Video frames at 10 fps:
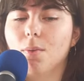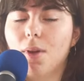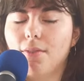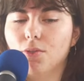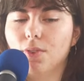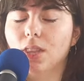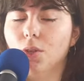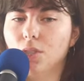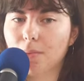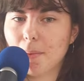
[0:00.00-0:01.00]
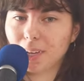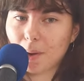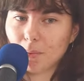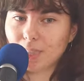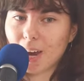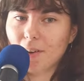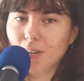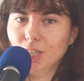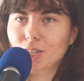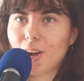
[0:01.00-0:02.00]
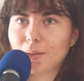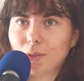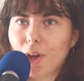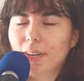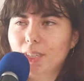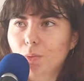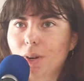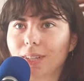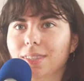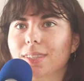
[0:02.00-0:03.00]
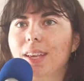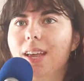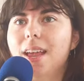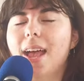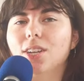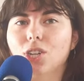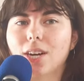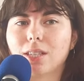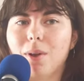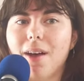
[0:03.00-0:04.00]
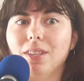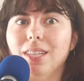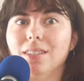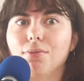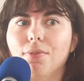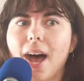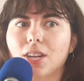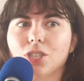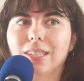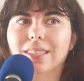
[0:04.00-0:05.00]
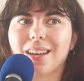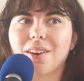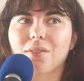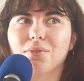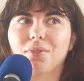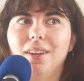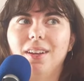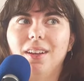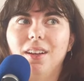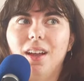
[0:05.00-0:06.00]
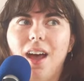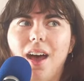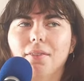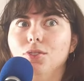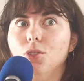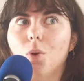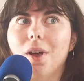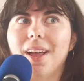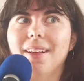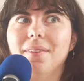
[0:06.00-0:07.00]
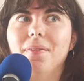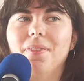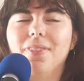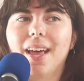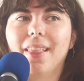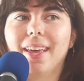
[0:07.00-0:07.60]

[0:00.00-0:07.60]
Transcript: if you read Lucy Maud Montgomery's diary, she talks about the Haunted Woods, and she talks about having these flashes of joy that,